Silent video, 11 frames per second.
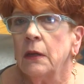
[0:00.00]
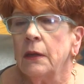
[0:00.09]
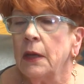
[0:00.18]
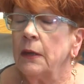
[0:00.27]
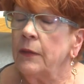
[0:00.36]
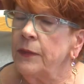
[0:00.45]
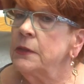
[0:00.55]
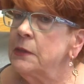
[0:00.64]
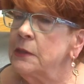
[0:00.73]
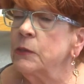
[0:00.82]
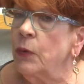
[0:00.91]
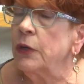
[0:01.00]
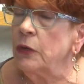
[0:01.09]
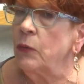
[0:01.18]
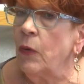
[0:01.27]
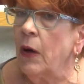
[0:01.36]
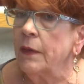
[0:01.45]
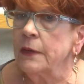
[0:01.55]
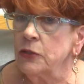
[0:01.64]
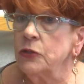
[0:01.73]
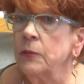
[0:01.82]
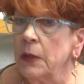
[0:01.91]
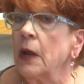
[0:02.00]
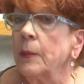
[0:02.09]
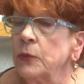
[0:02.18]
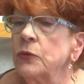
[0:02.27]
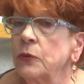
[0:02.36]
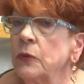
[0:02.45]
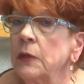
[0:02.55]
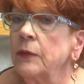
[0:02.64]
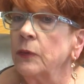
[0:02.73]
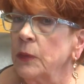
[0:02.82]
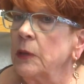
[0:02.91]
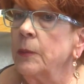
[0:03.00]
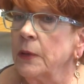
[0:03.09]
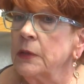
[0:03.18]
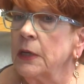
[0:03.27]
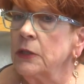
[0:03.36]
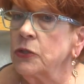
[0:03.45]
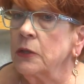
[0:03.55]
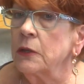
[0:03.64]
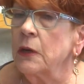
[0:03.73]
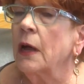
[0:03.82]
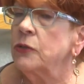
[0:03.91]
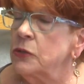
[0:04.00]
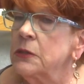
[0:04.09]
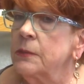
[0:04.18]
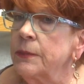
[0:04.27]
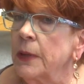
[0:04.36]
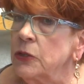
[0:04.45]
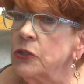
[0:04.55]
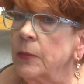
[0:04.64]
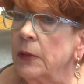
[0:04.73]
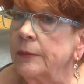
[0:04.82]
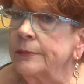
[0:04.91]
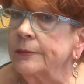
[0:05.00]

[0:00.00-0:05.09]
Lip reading: that if this is what you want, this should be an opportunity for rehabilitation, not just punishment.